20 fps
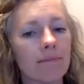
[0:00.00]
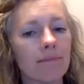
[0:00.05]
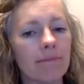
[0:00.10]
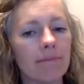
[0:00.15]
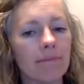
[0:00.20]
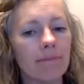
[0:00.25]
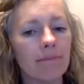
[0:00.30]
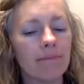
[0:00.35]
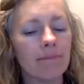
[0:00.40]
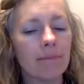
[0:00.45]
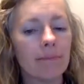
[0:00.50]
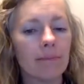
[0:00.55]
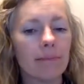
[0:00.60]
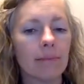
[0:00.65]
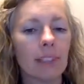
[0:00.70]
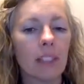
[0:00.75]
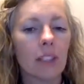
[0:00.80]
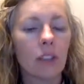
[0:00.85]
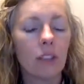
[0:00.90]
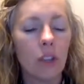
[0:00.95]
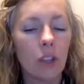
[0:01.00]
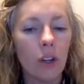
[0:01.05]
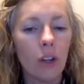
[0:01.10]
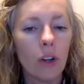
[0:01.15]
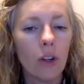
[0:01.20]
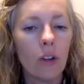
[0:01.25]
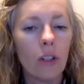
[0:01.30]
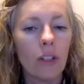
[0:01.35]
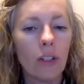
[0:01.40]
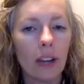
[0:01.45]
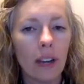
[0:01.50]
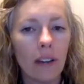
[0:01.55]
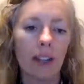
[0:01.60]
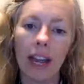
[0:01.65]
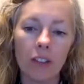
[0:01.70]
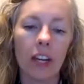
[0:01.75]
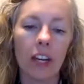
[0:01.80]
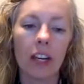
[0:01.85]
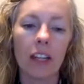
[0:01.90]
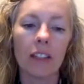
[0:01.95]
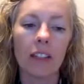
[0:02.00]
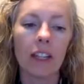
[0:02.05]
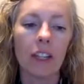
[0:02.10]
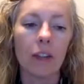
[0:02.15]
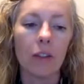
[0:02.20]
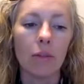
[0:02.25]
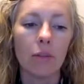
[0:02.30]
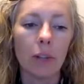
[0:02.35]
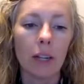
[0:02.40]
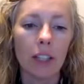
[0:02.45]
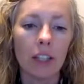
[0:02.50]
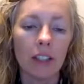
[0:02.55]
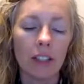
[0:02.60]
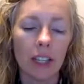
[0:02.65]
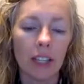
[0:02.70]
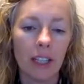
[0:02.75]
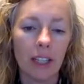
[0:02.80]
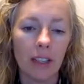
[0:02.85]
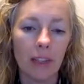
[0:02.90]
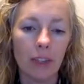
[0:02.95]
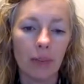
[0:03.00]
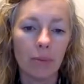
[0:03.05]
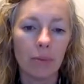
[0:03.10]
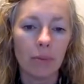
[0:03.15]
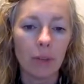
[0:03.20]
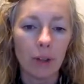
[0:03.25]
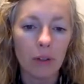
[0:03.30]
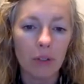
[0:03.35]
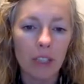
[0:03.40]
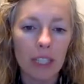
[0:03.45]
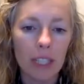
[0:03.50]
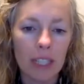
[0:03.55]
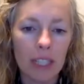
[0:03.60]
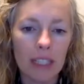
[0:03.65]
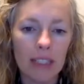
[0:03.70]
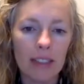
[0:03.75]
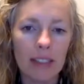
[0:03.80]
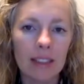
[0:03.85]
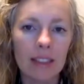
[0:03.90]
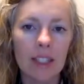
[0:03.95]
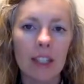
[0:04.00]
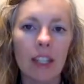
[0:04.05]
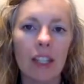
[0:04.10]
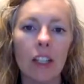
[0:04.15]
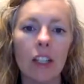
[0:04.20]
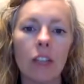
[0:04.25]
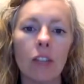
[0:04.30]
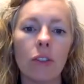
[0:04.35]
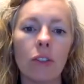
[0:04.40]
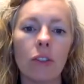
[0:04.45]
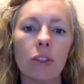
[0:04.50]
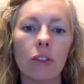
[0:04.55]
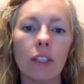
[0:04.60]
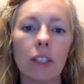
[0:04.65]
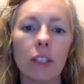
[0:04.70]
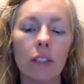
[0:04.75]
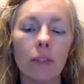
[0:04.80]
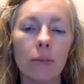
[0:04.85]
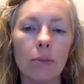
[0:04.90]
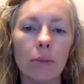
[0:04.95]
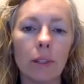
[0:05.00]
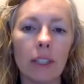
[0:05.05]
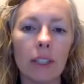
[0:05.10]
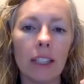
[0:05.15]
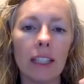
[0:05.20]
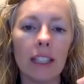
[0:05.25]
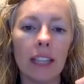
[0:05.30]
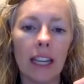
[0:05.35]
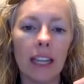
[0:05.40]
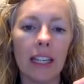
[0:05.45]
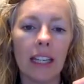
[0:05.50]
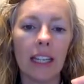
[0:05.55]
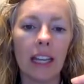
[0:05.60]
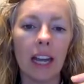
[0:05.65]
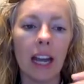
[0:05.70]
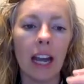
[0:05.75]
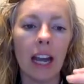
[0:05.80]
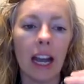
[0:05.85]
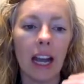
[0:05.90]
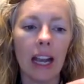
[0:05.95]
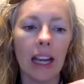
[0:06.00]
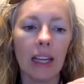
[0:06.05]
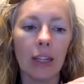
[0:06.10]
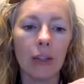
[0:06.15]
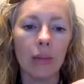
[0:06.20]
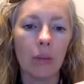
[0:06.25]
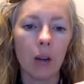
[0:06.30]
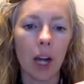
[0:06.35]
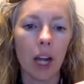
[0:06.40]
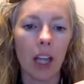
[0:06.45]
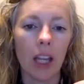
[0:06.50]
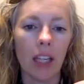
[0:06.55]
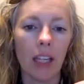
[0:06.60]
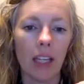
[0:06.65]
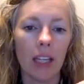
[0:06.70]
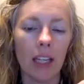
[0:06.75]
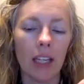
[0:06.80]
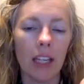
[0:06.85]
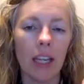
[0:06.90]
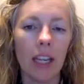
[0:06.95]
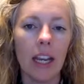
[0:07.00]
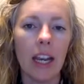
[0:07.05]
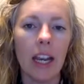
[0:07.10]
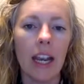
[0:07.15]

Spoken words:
no, you have to really focus on like proteins, you know, so that you're really getting a high quality,